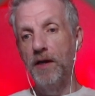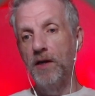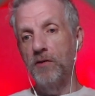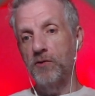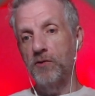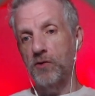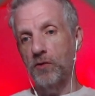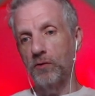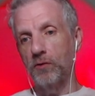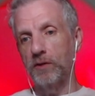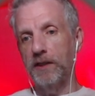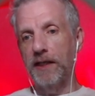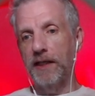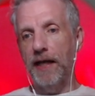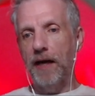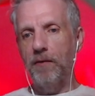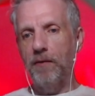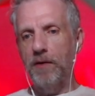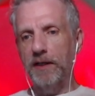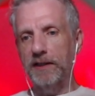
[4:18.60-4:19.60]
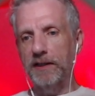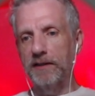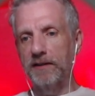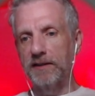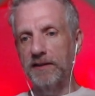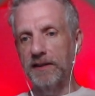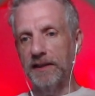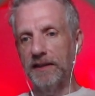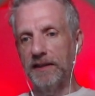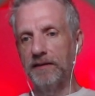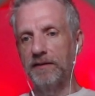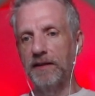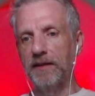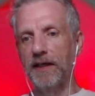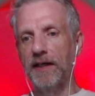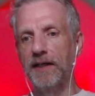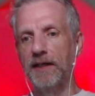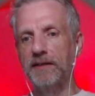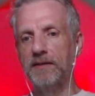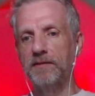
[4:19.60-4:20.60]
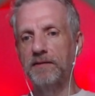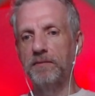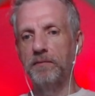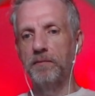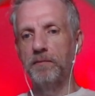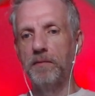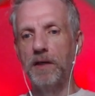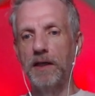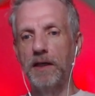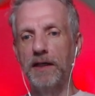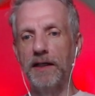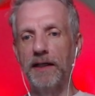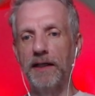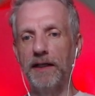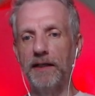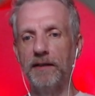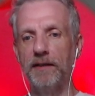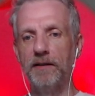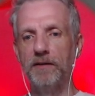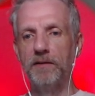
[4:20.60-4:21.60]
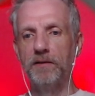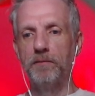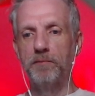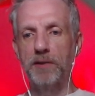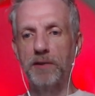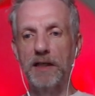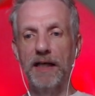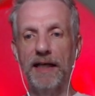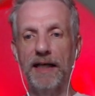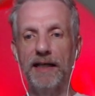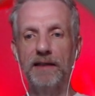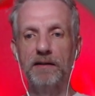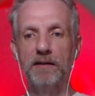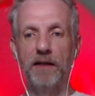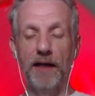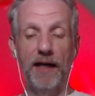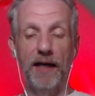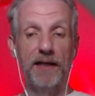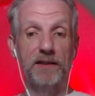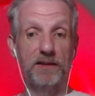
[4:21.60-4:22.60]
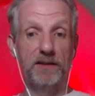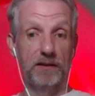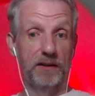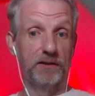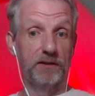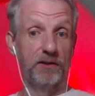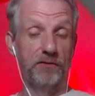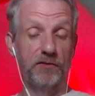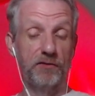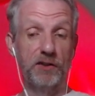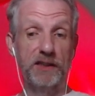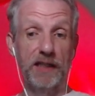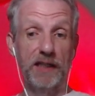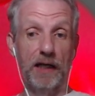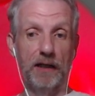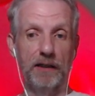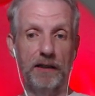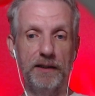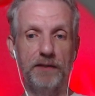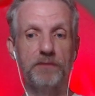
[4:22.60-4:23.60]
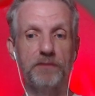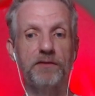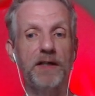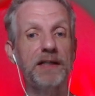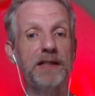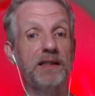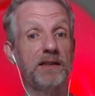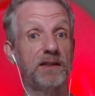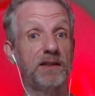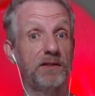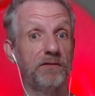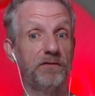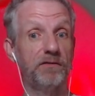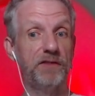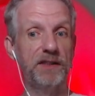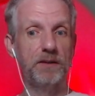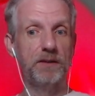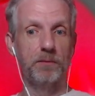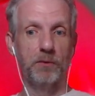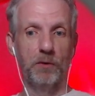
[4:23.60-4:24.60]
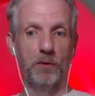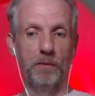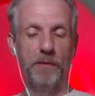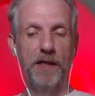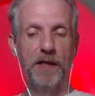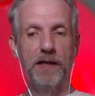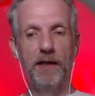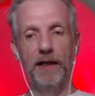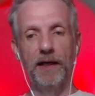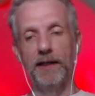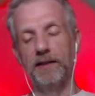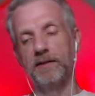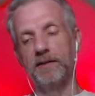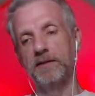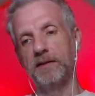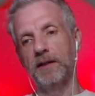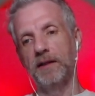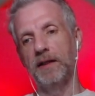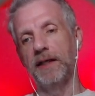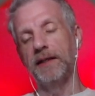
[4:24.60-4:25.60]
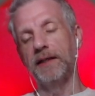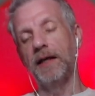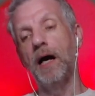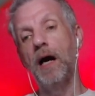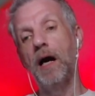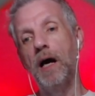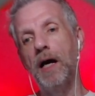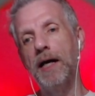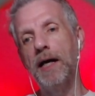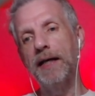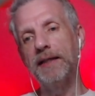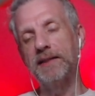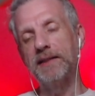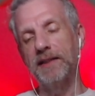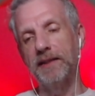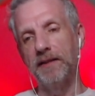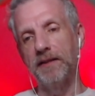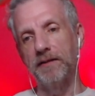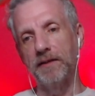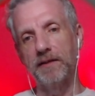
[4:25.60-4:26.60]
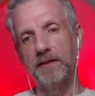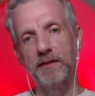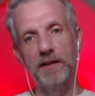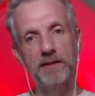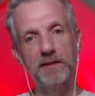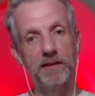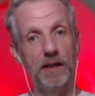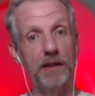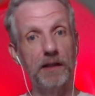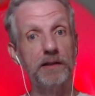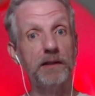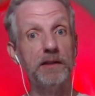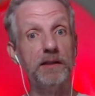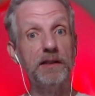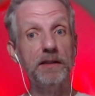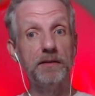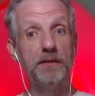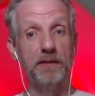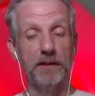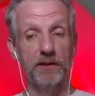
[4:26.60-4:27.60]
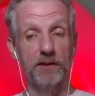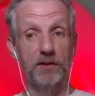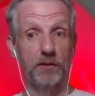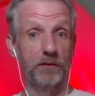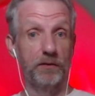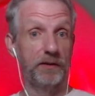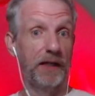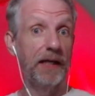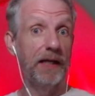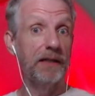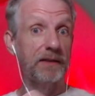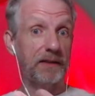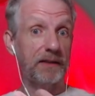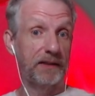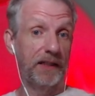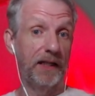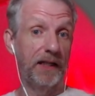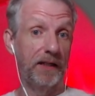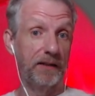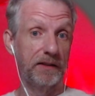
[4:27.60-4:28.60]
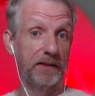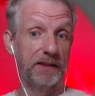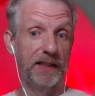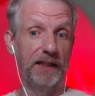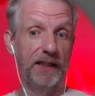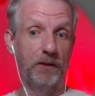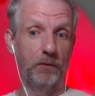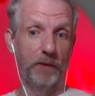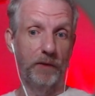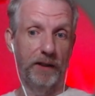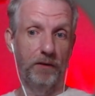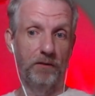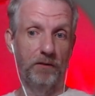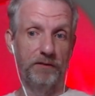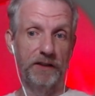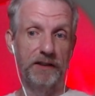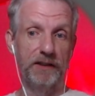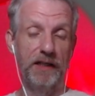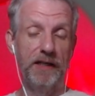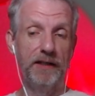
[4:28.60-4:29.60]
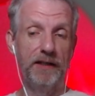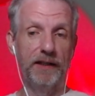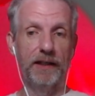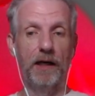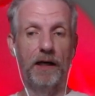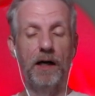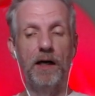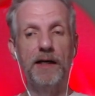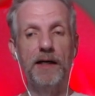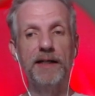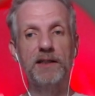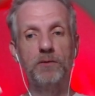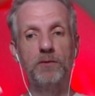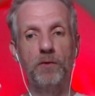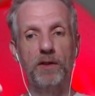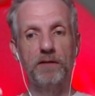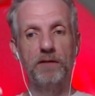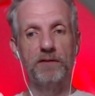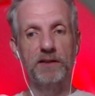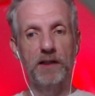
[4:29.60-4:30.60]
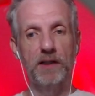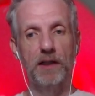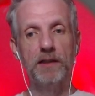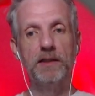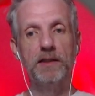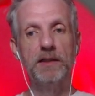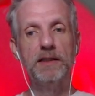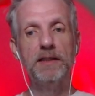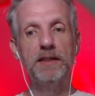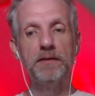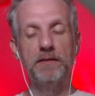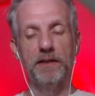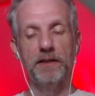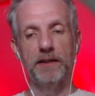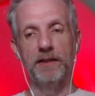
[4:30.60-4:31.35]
So now I can see that my plane has a different color. In fact, it's invisible and it hides anything that's underneath it. So that's kind of the takeaway of it. It hides whatever's underneath it.